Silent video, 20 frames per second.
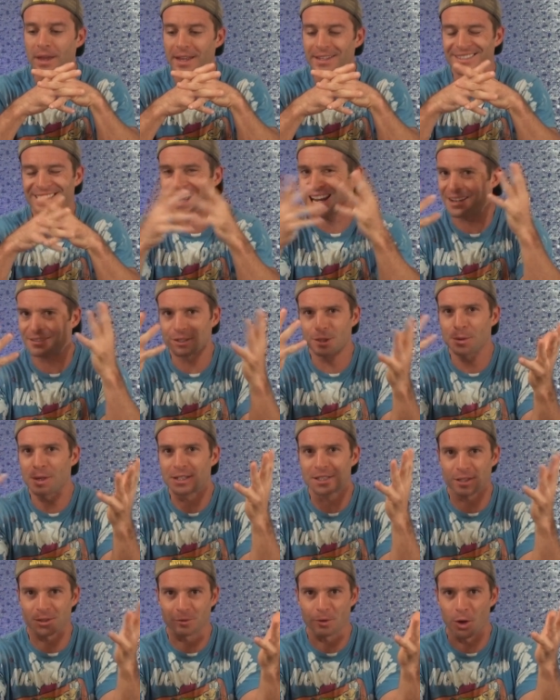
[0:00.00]
it's kind of to
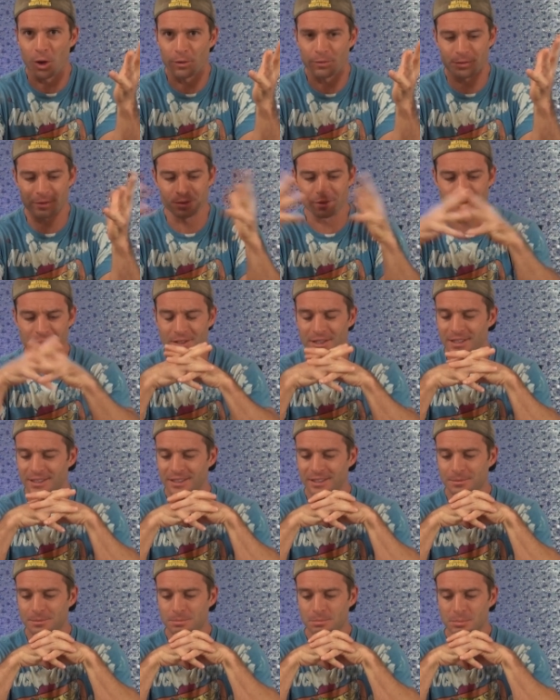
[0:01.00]
each their own for
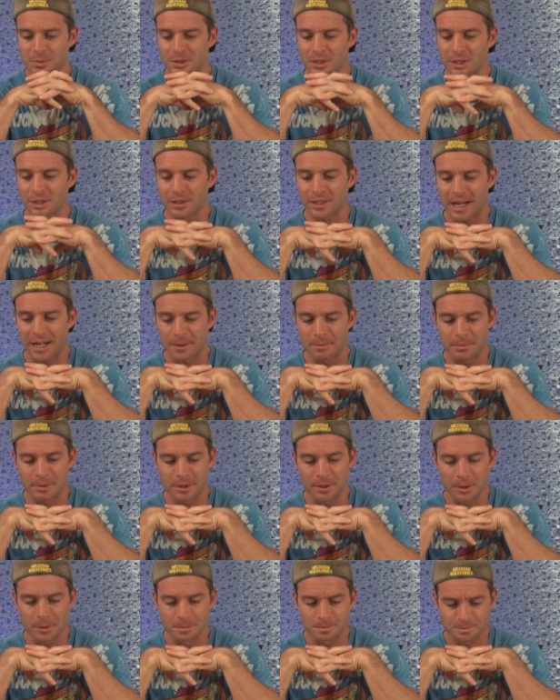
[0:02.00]
this particular kind of
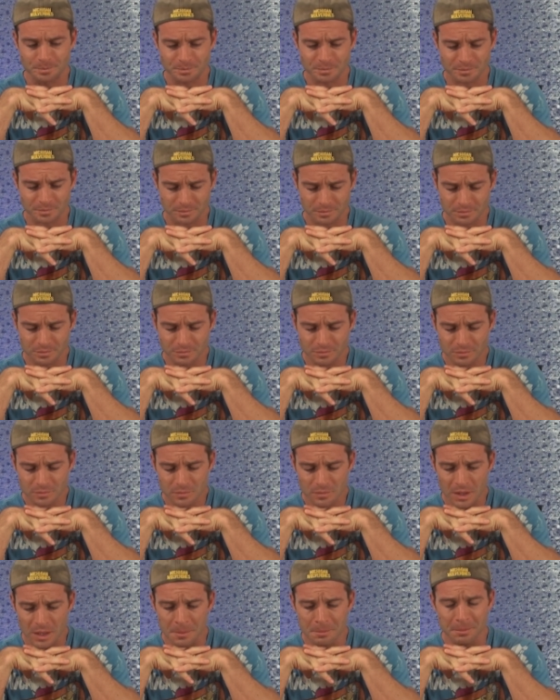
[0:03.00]
beer.
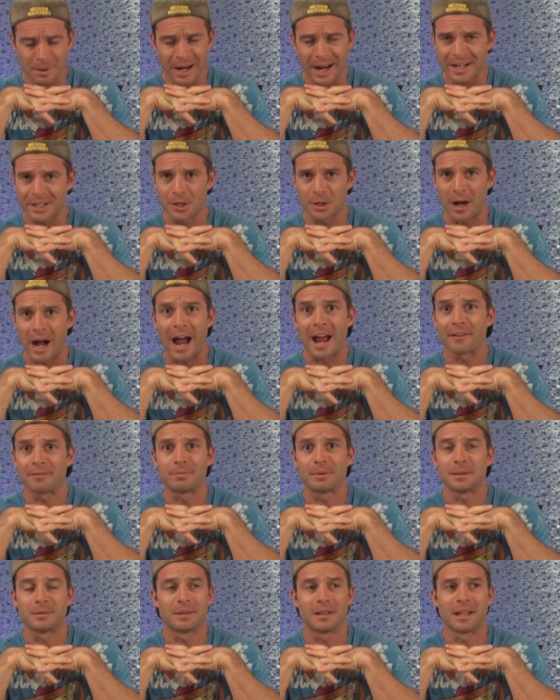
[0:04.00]
But I know I
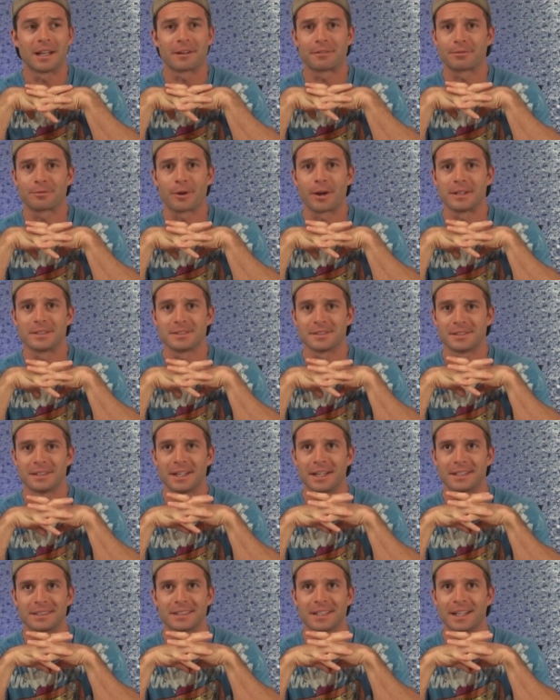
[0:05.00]
have like friends
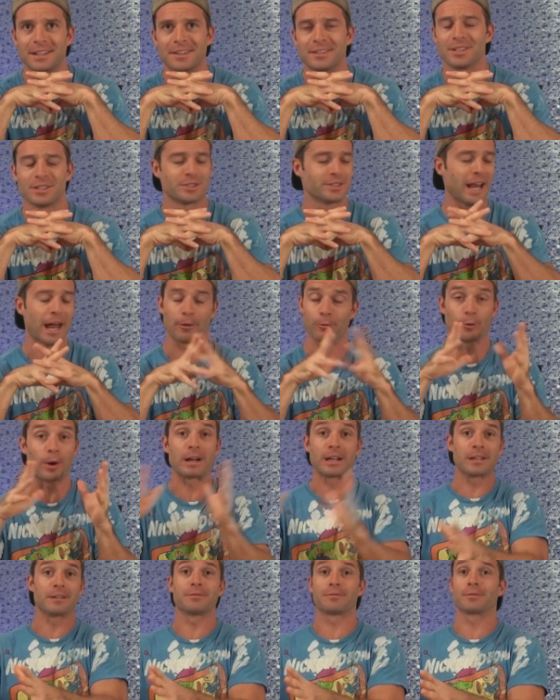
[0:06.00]
that they're just not
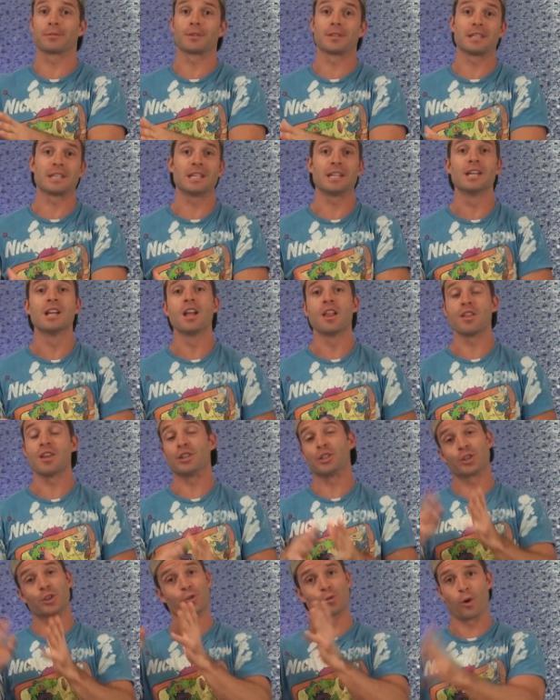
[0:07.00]
ready for the
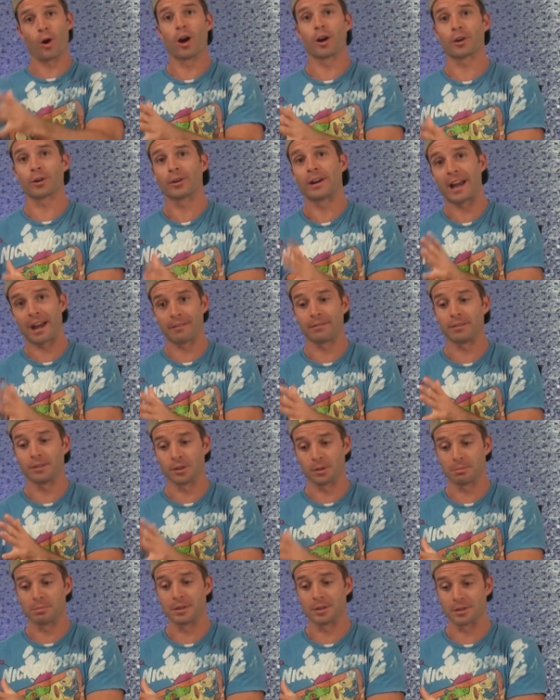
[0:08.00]
stronger,
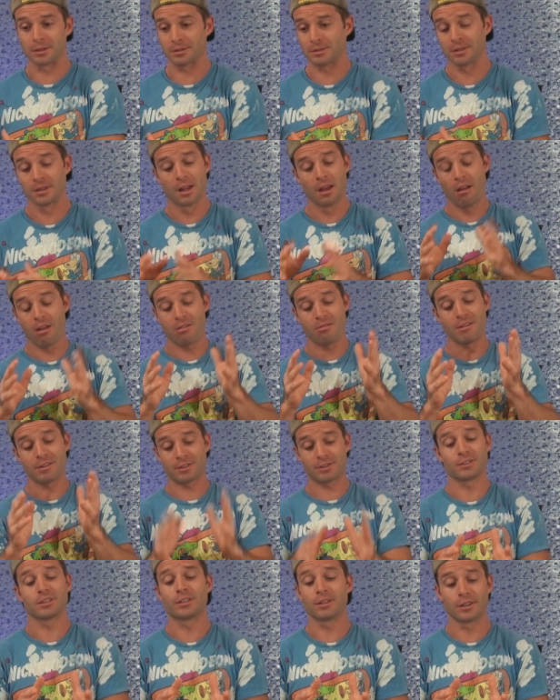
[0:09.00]
heavier beers.
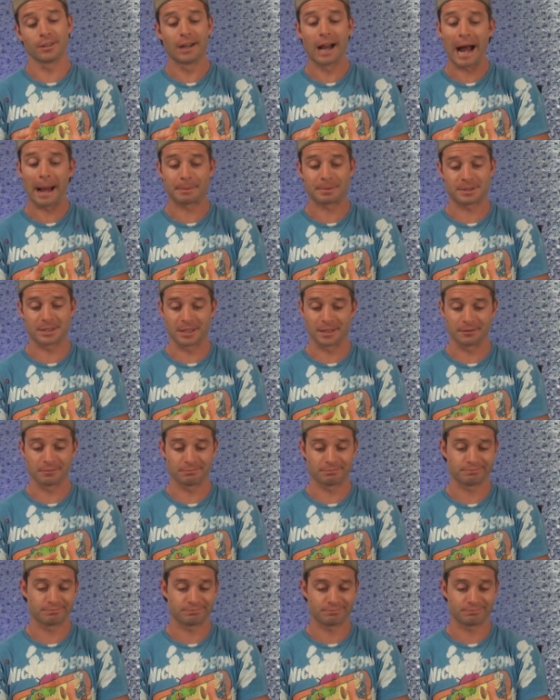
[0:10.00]
This is a good option,